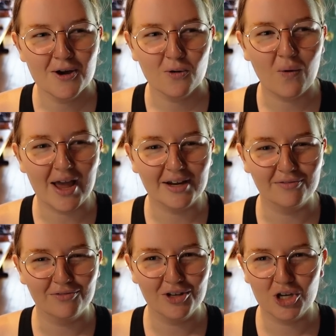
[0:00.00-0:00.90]

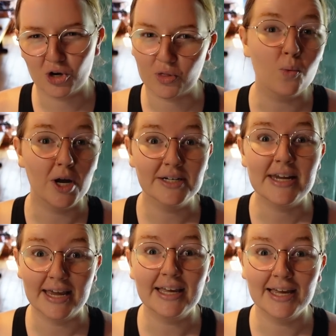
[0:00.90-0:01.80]
when you're the one
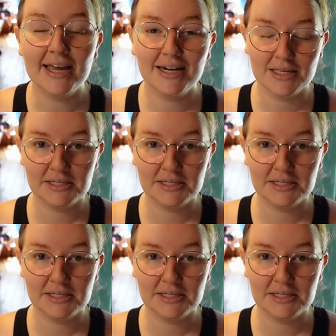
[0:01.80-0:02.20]
taking it and